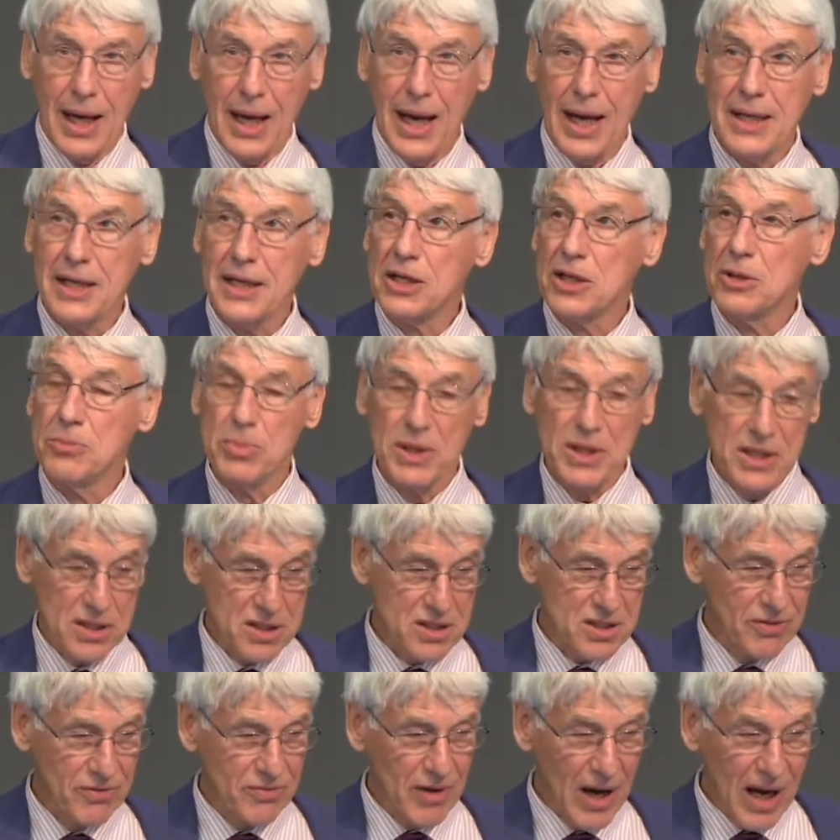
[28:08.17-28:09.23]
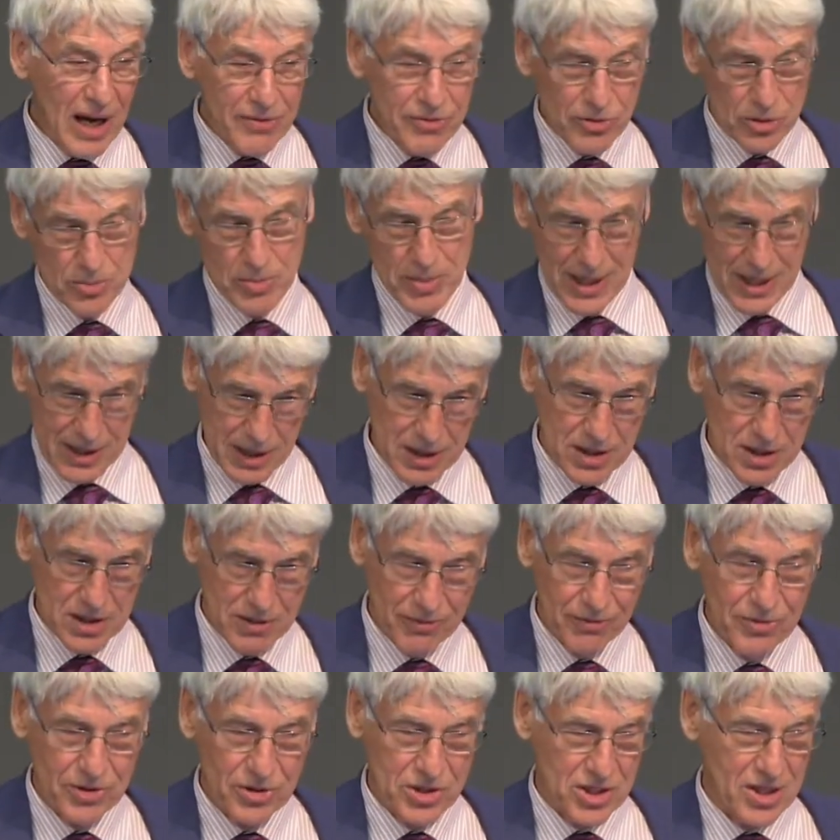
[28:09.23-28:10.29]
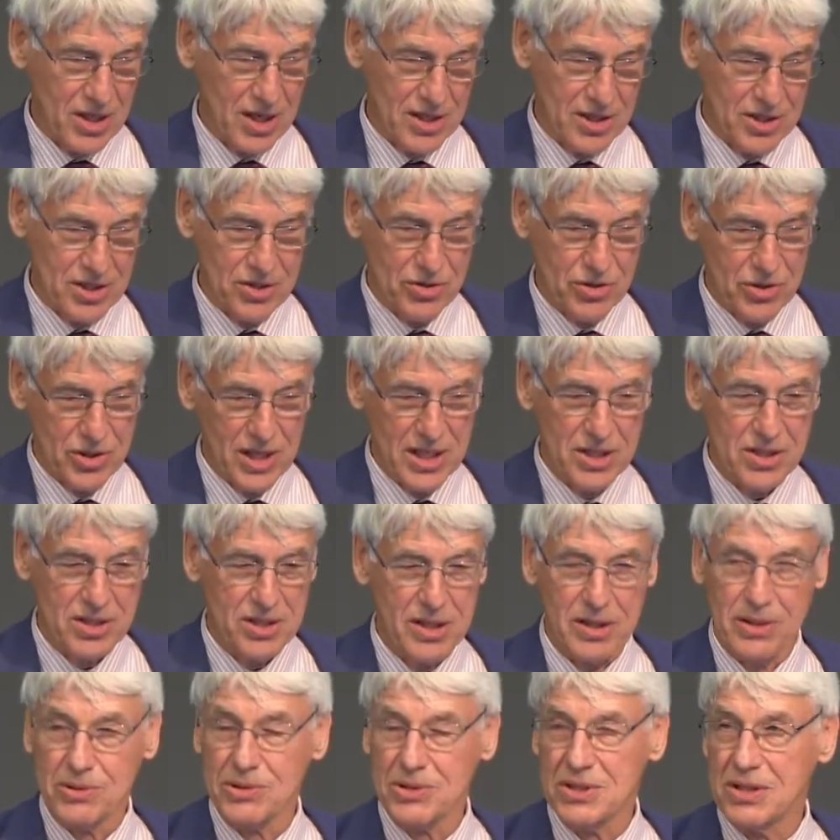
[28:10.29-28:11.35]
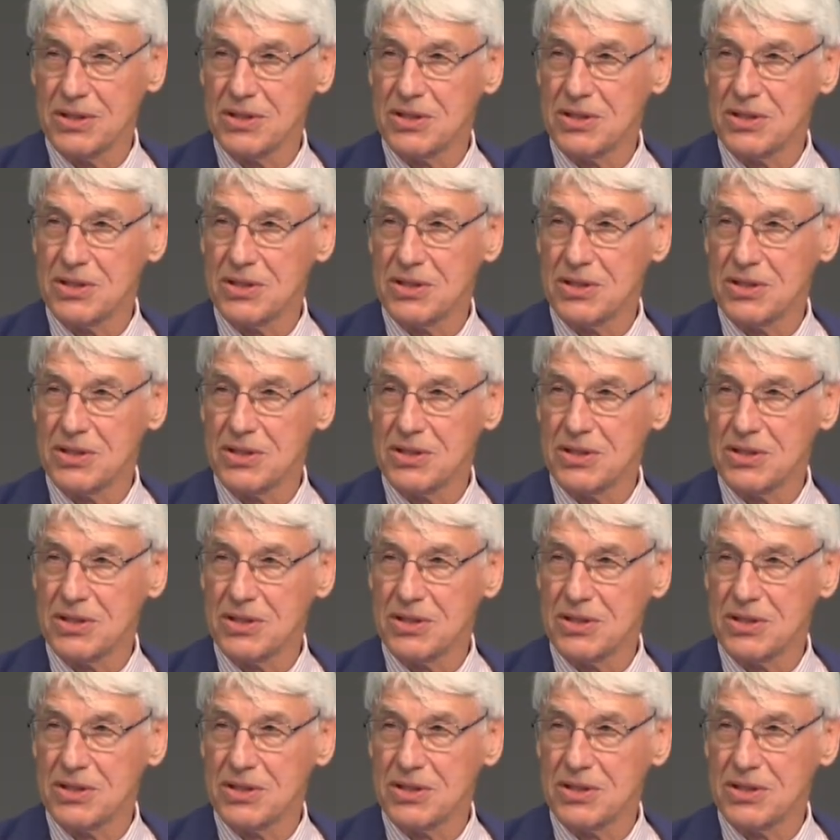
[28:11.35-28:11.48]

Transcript: And it can be a survival mechanism for stressed cells.